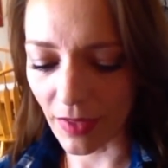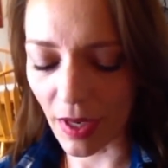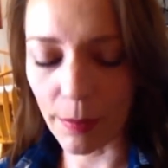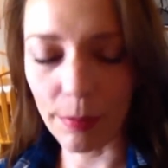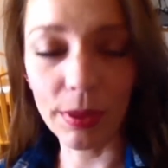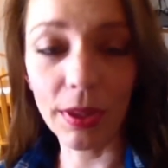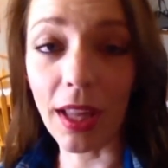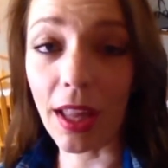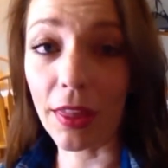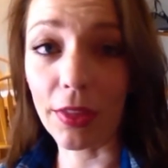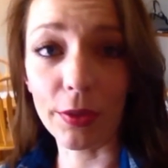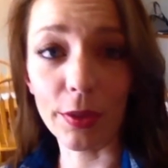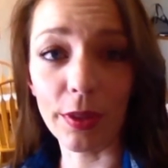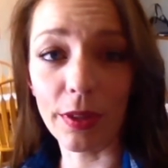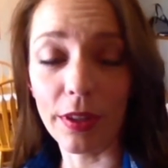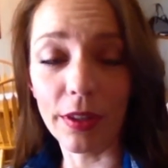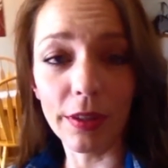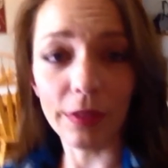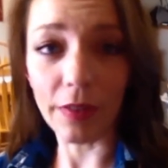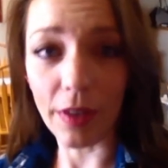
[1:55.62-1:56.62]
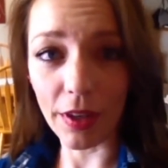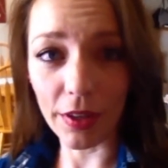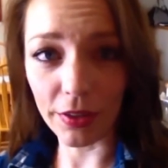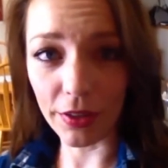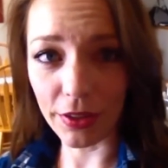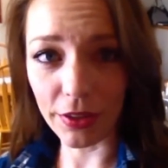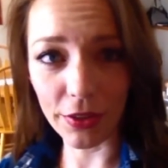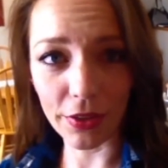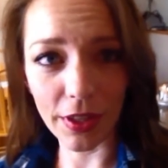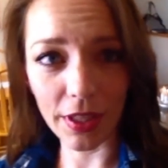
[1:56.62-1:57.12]
plethora of other
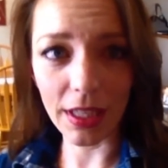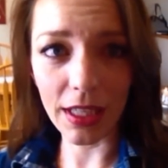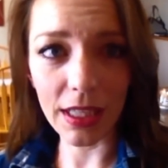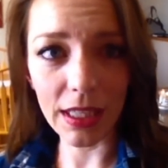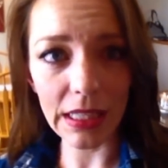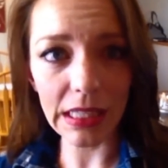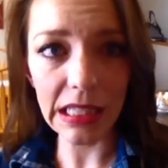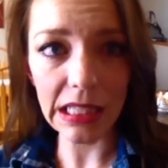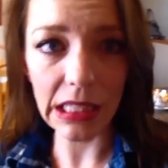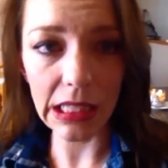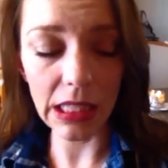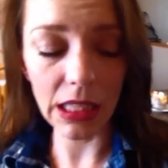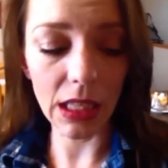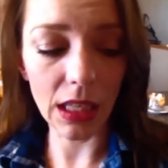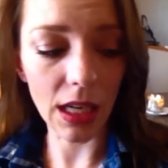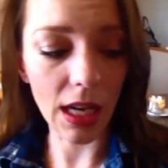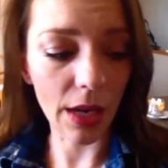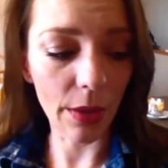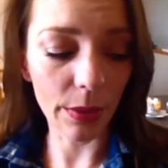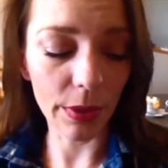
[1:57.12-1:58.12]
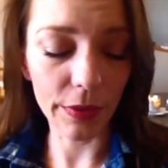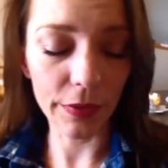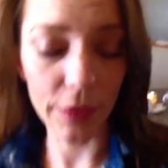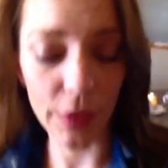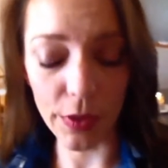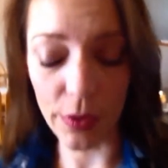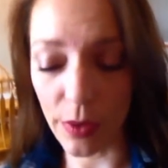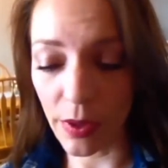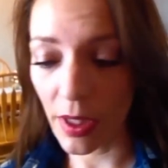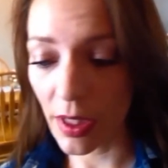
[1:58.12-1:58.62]
ingredients in our
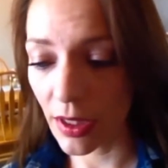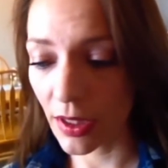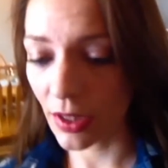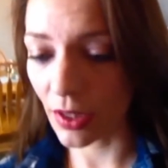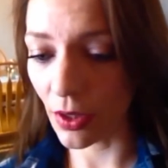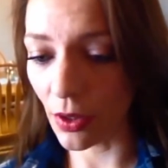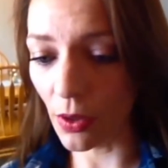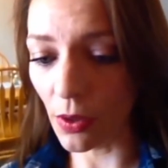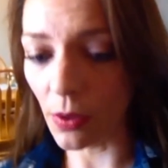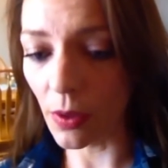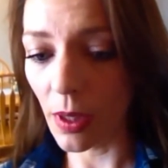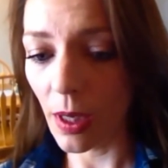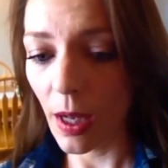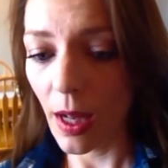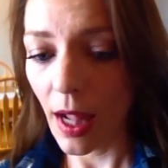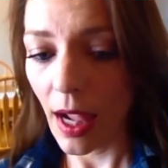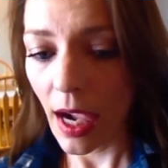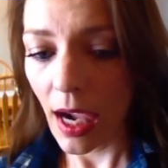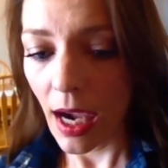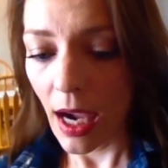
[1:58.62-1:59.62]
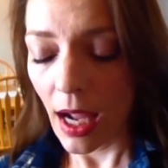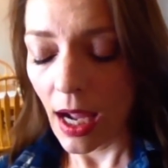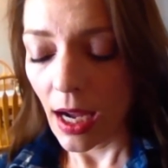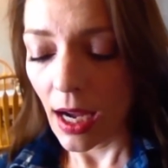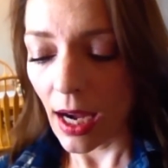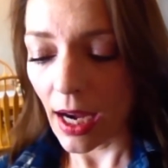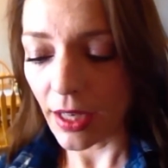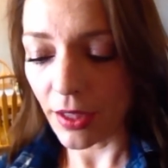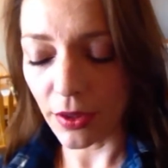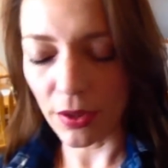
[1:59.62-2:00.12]
food. So
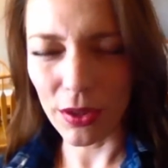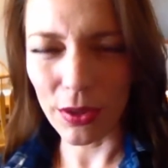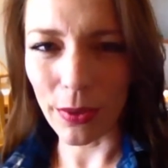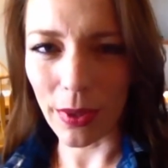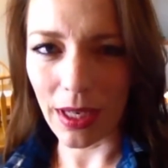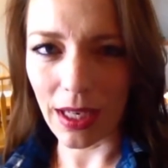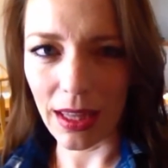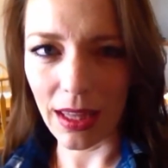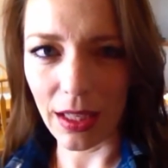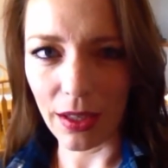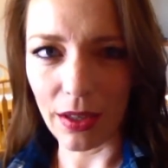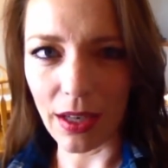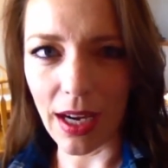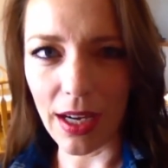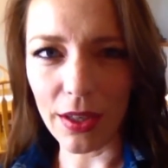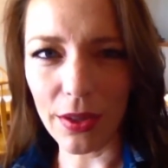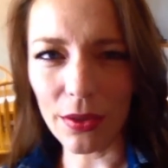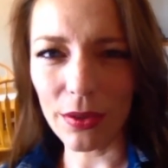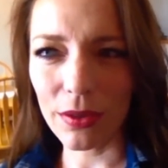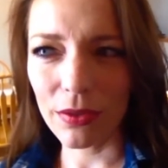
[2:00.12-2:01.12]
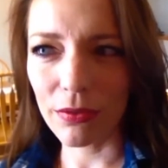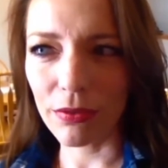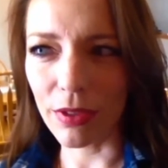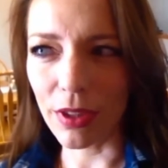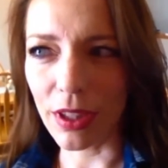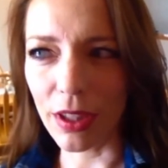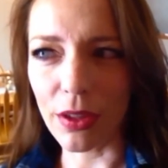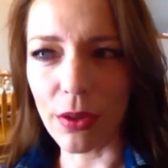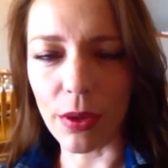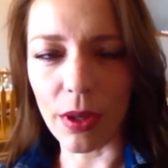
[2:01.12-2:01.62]
I don't do anything, I don't
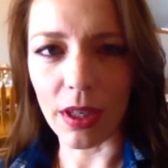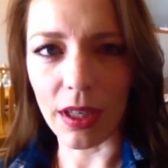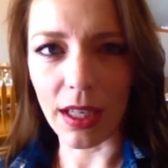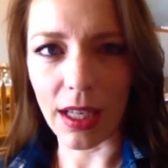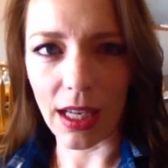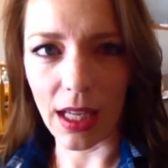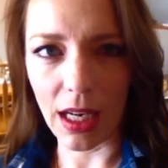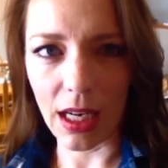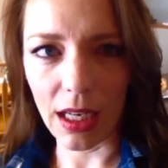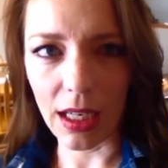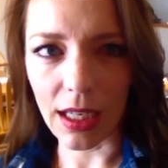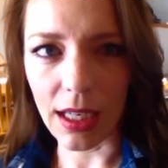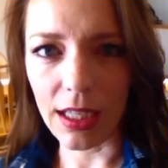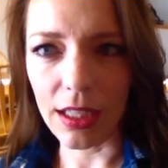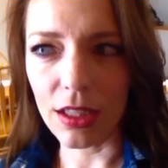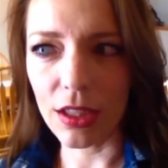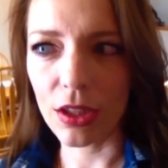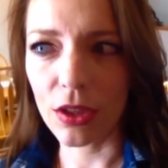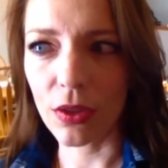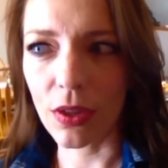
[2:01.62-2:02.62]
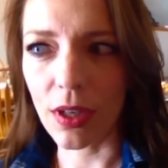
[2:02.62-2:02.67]
really go organic, I just